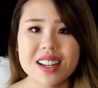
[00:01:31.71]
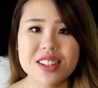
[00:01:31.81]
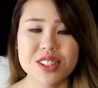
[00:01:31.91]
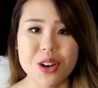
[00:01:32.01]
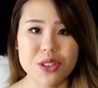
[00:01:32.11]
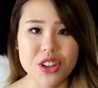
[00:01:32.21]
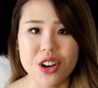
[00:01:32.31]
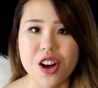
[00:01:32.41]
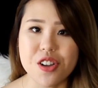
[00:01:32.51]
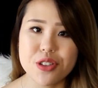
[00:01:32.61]
So there
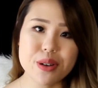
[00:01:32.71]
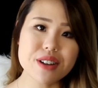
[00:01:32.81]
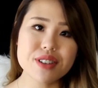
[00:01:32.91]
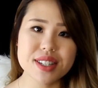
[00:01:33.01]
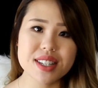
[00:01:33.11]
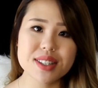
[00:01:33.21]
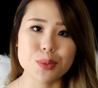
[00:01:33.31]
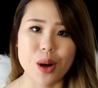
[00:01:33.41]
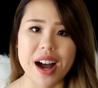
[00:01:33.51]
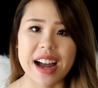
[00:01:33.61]
are 3 reasons
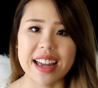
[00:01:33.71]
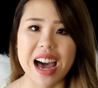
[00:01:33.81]
why